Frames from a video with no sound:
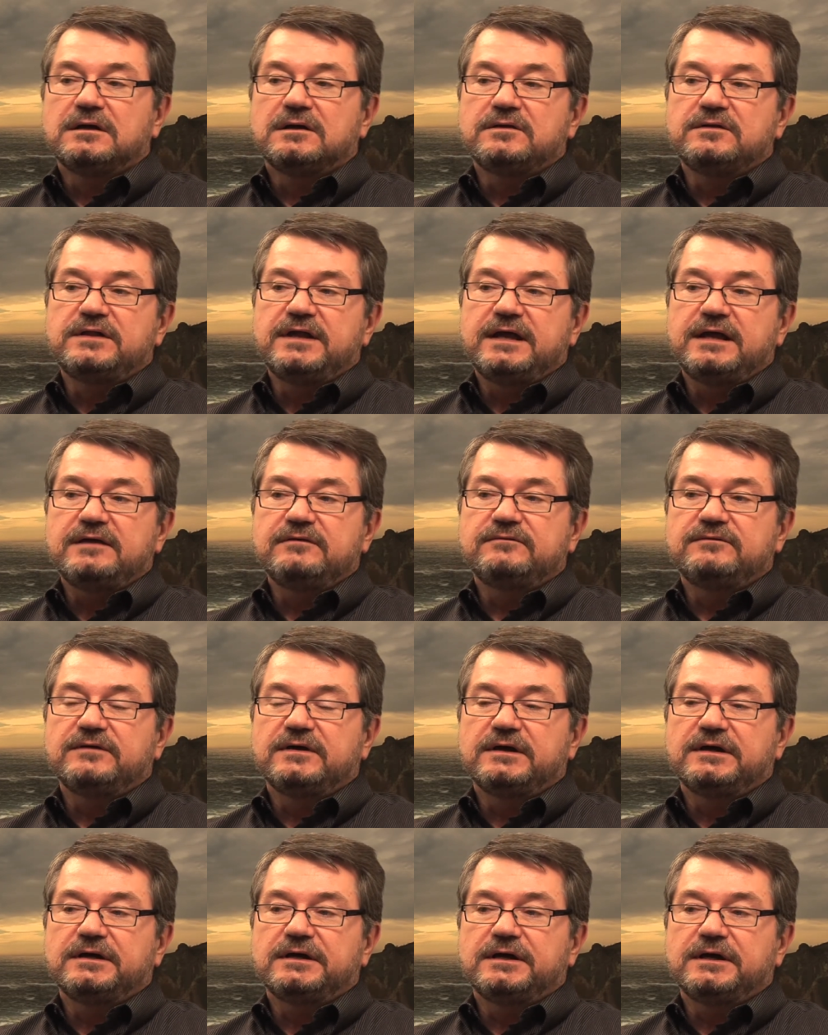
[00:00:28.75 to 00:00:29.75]
They've
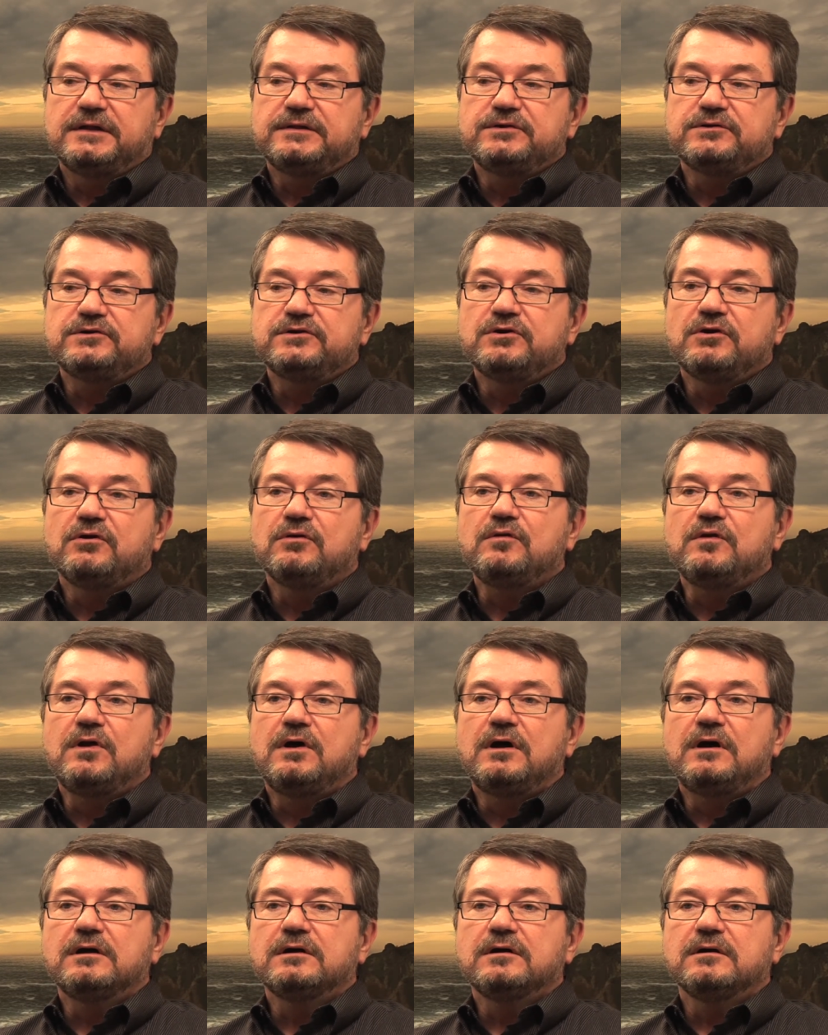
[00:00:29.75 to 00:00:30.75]
uh, they're no
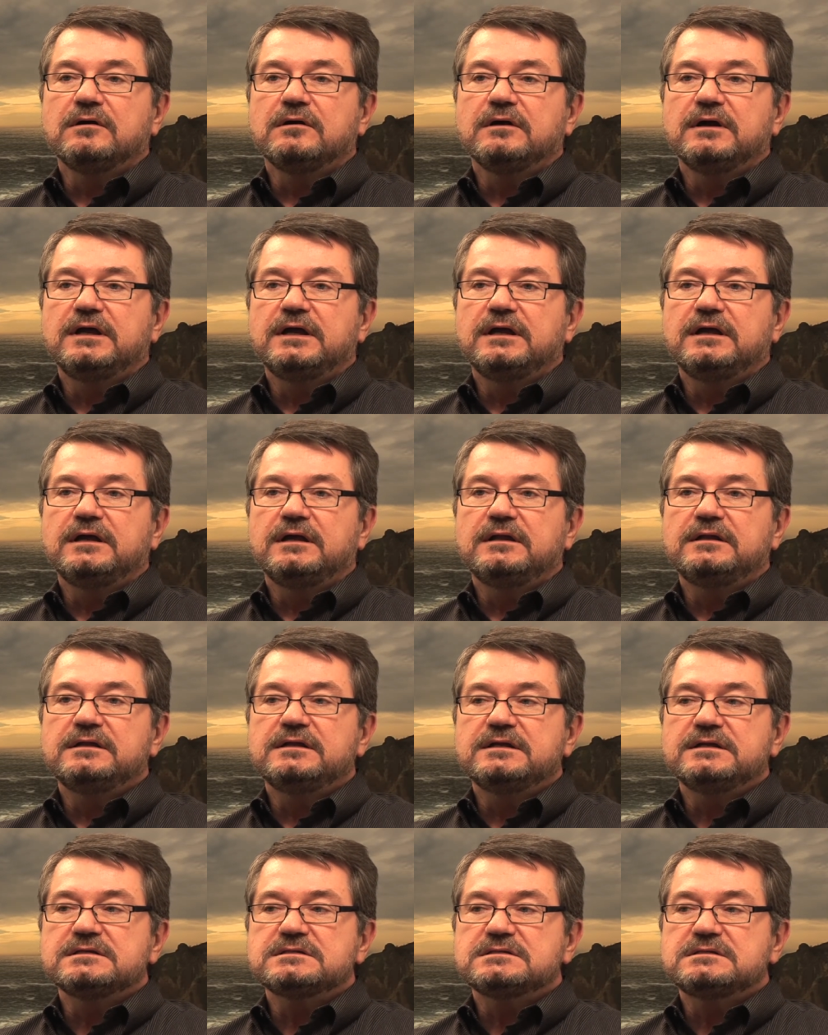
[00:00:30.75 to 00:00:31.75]
longer in
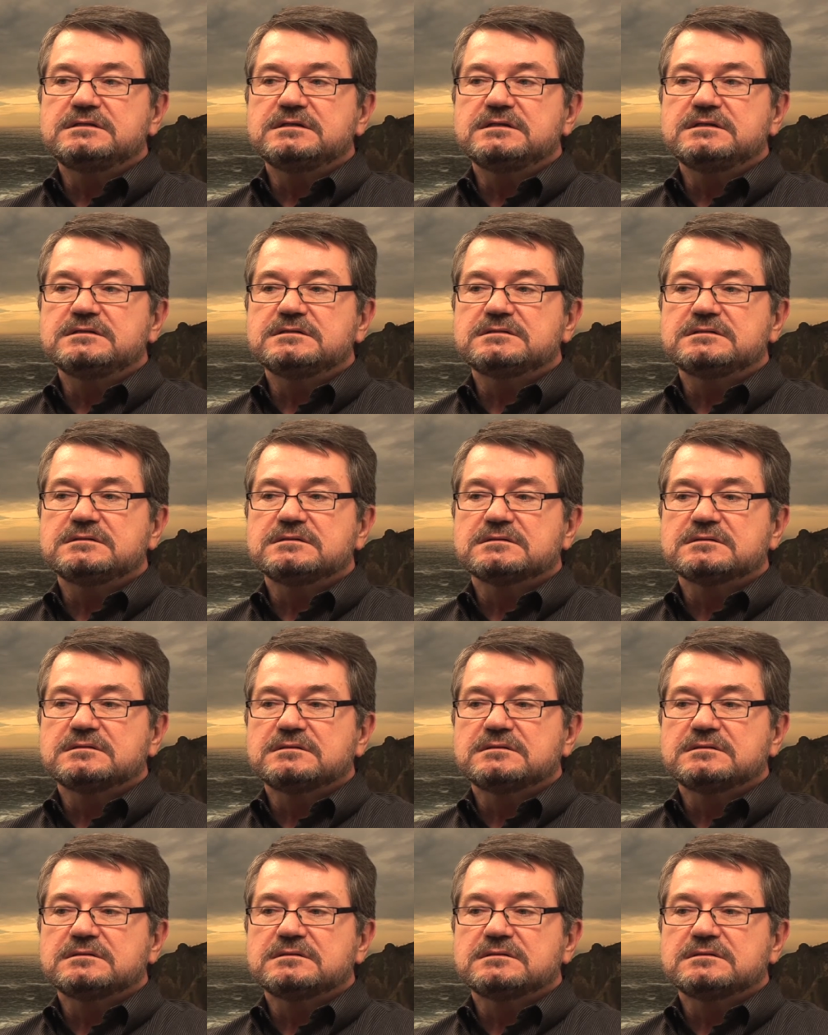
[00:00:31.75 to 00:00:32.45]
this this,